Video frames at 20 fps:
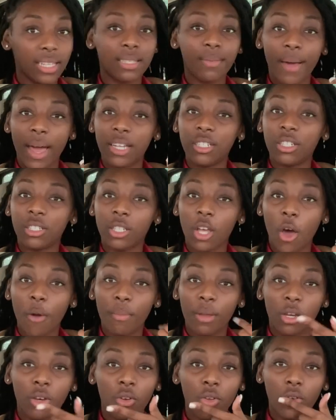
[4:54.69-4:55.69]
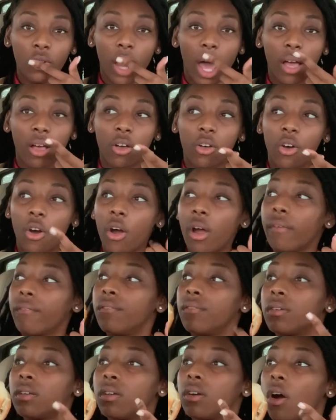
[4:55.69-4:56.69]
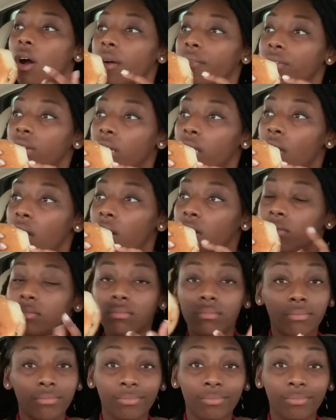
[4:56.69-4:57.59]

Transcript: somebody just told me to do, like, a car video.